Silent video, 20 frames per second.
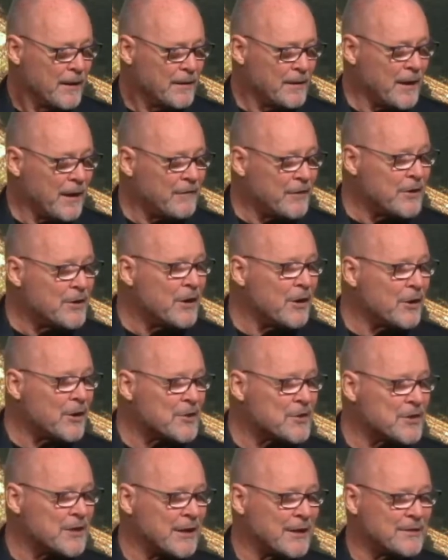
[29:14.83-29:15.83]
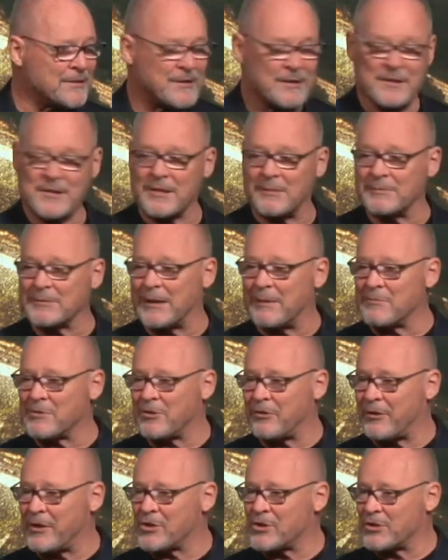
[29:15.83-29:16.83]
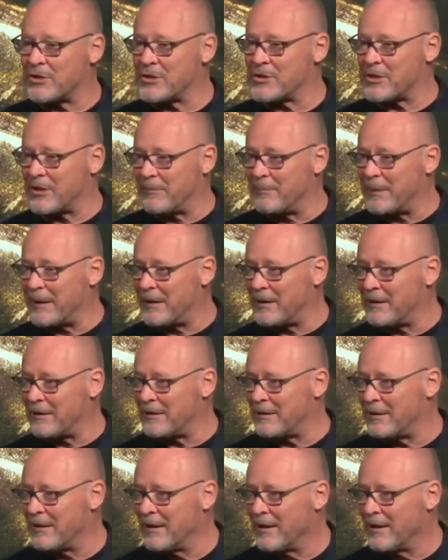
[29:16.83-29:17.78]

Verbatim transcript: You ever notice that sometimes Christians are mean?